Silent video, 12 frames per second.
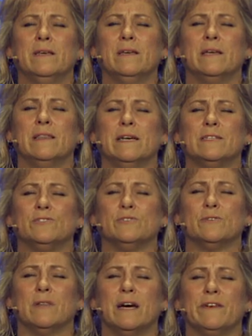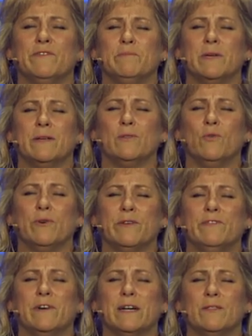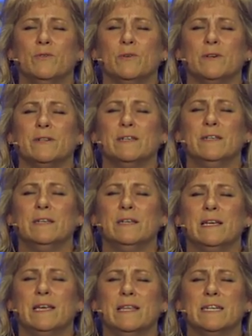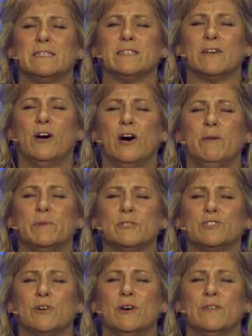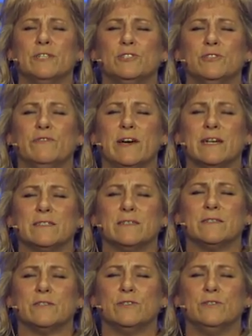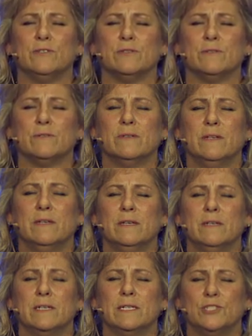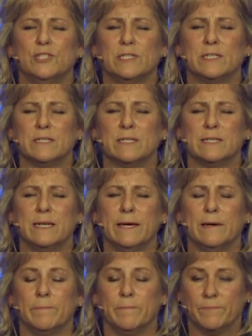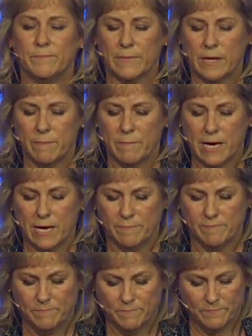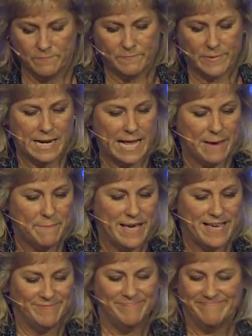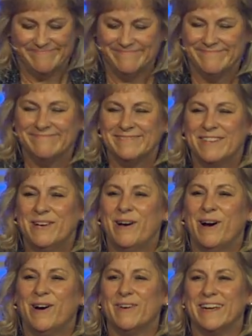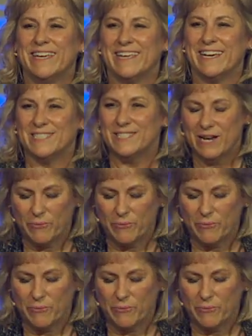and let your life be glorified, Lord, and let us accomplish all that you've asked us to do. In Jesus' name, amen and amen. All right, guys, now